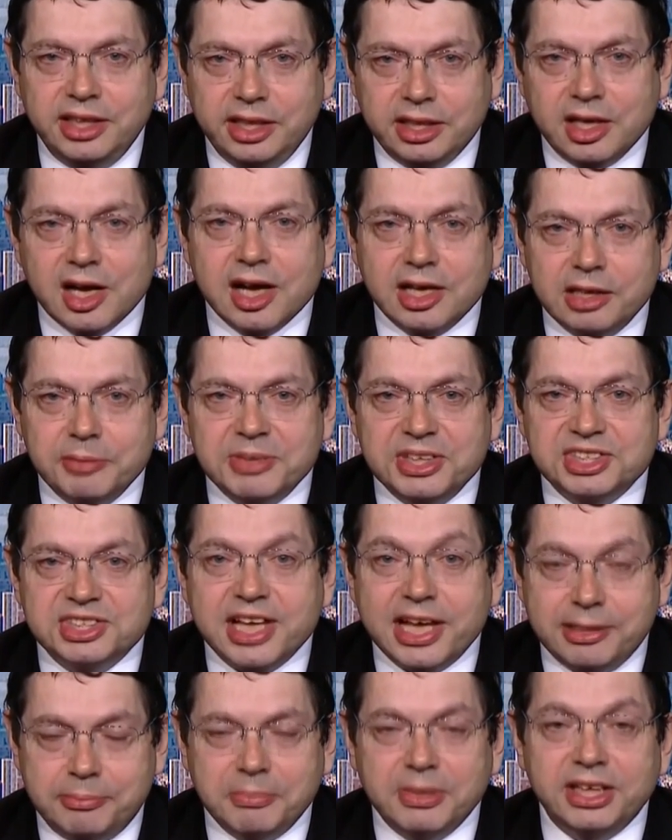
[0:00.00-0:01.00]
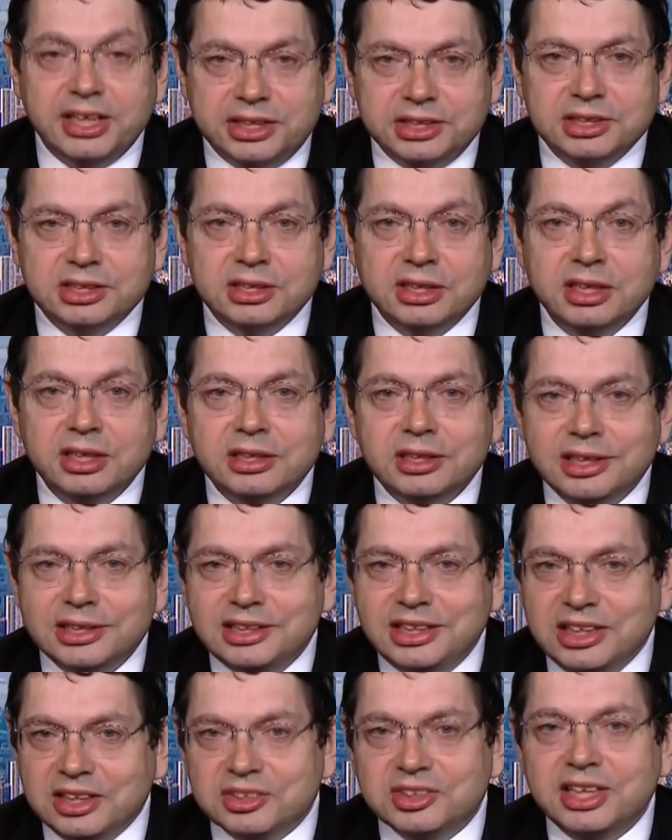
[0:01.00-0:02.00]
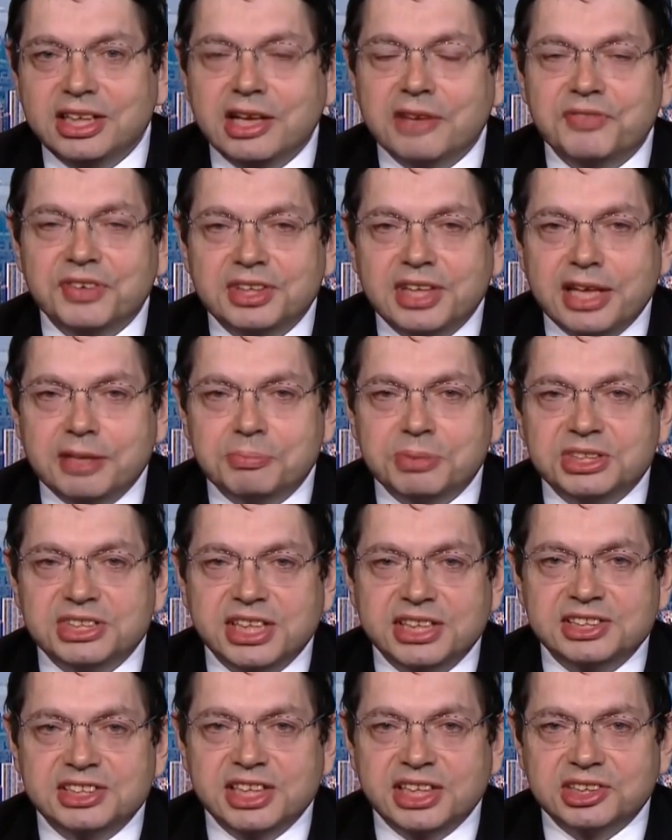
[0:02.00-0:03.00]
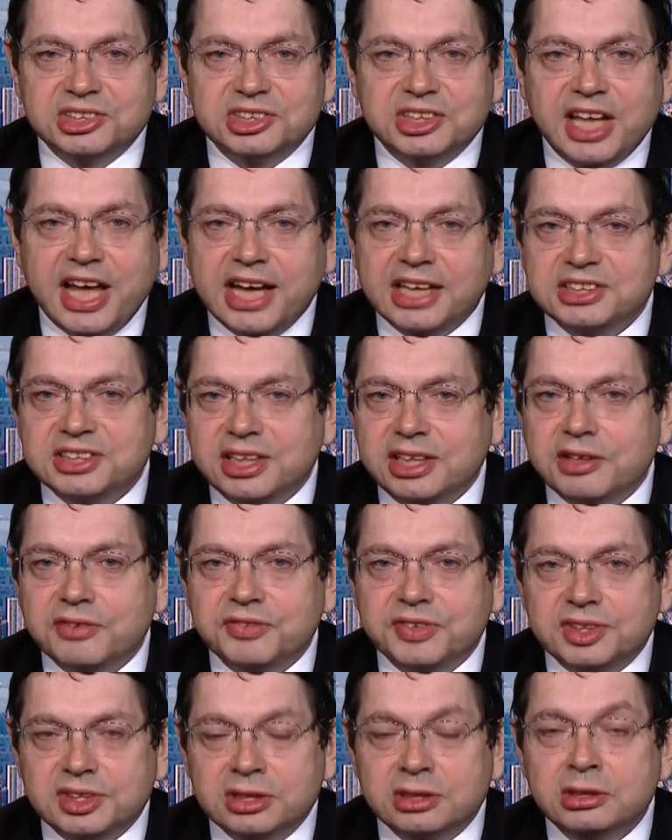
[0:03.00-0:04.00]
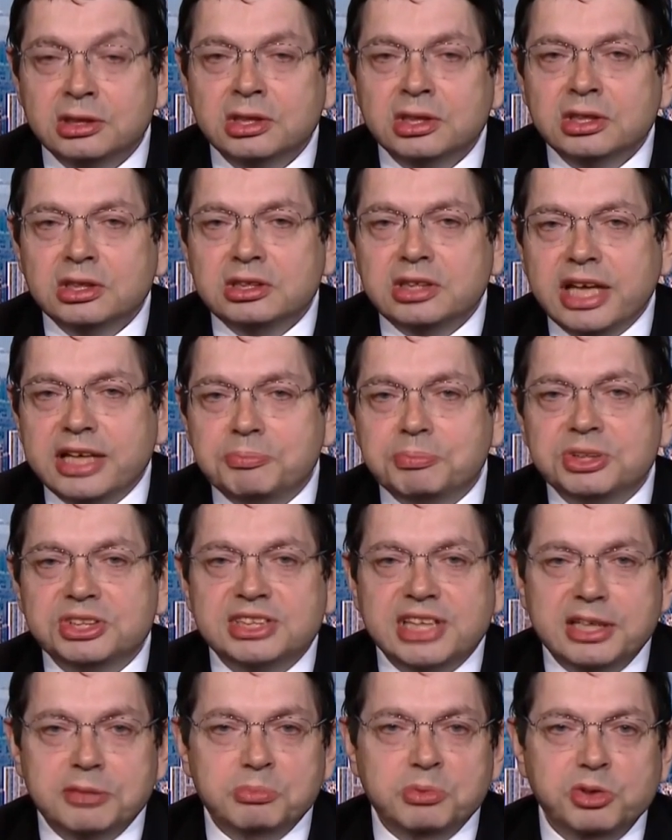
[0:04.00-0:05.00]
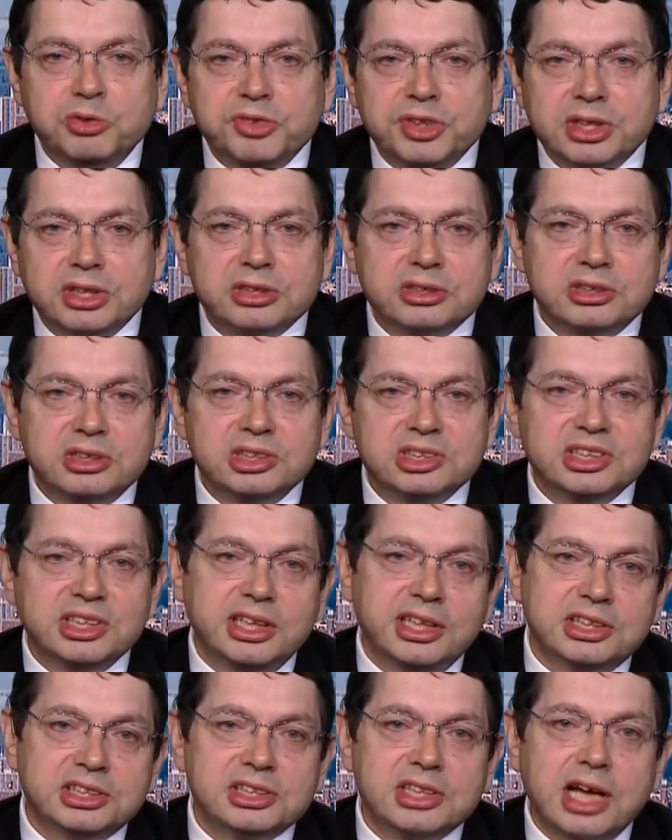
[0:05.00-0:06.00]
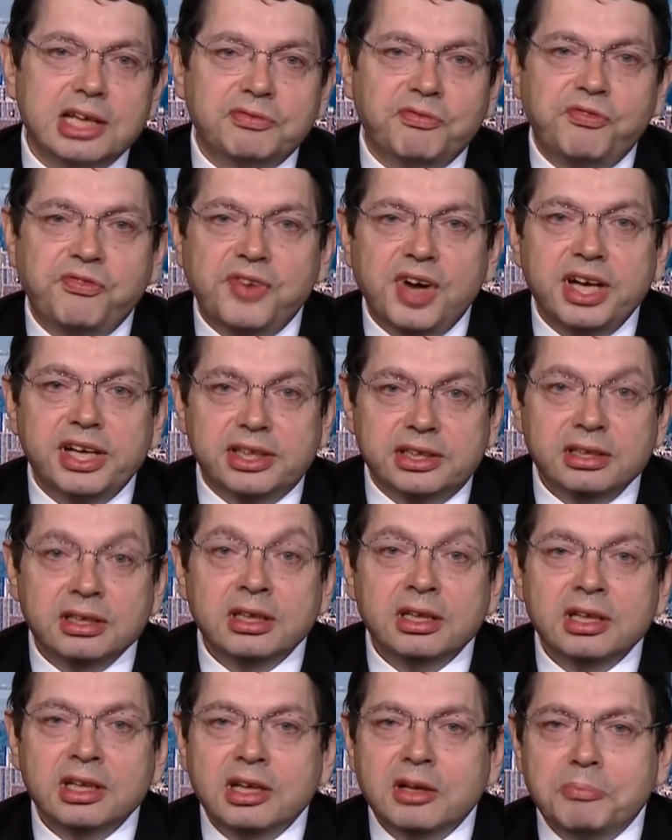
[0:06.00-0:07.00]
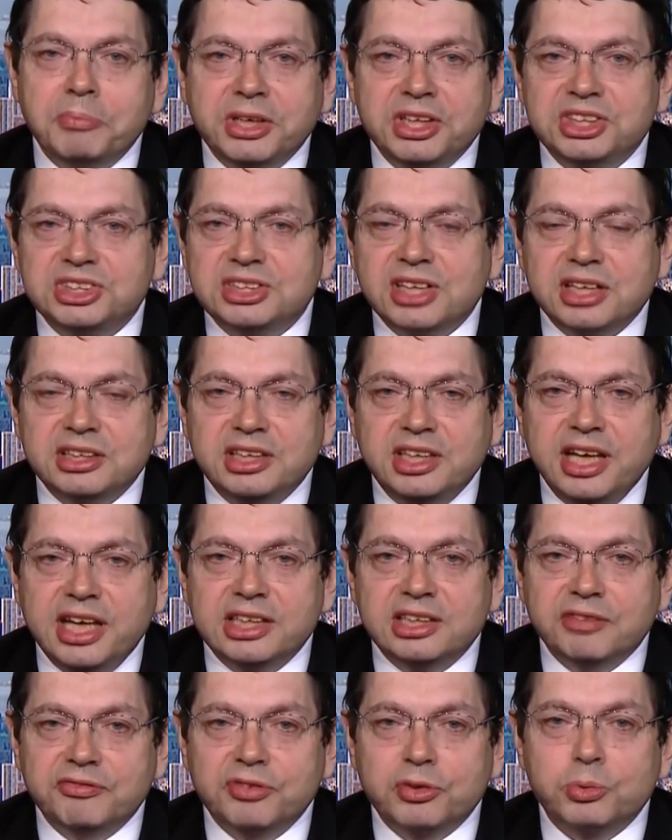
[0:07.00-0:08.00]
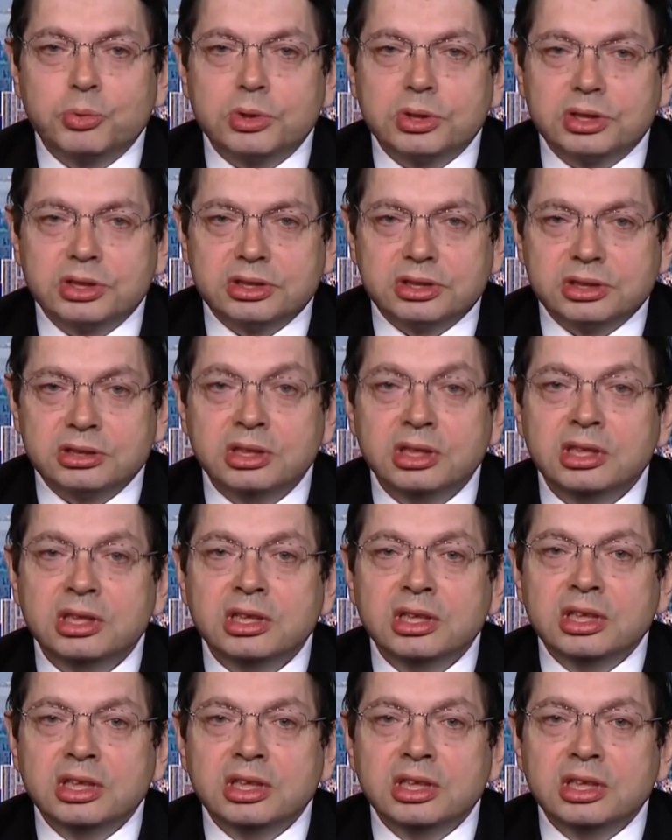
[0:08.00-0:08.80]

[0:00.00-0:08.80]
economies that much. Think of a 10% sales tax, think of a 10% move in a currency. It's not fun, but it's not the end of the world.